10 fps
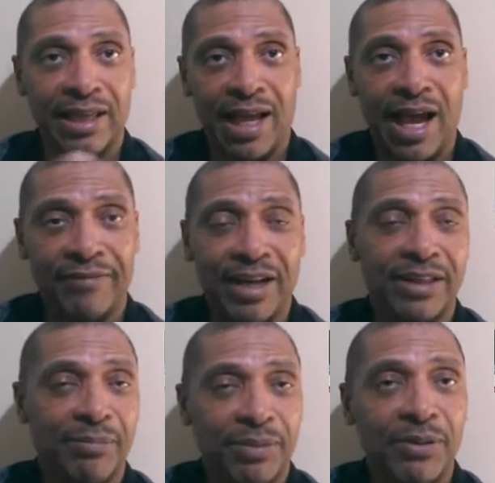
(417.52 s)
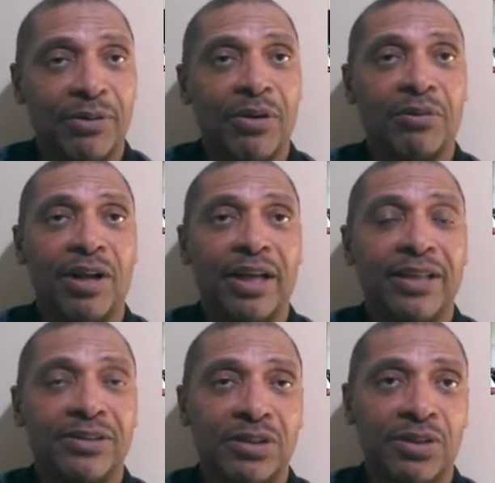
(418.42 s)
I've got the B-roll
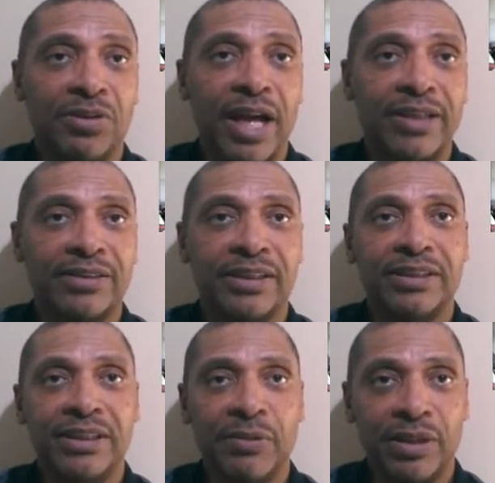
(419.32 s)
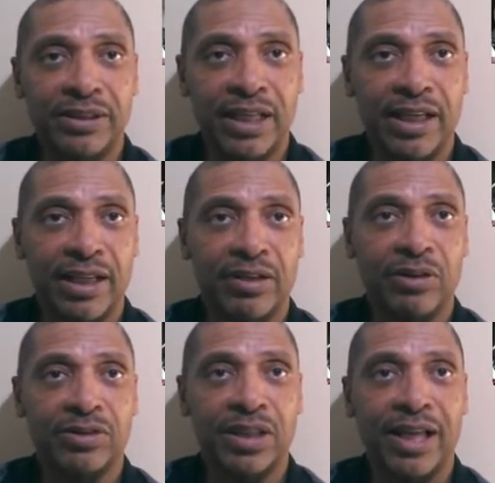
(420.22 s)
running so you guys can see what it, it
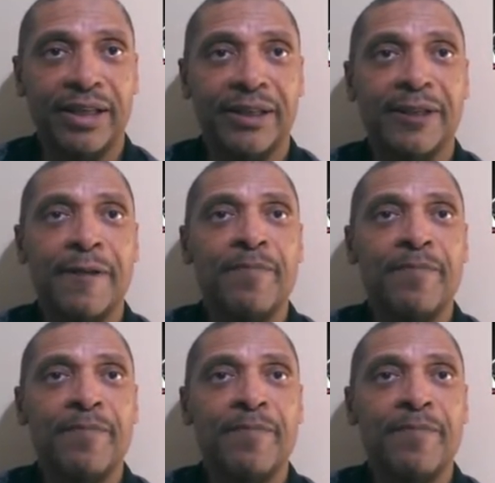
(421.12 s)
looks like.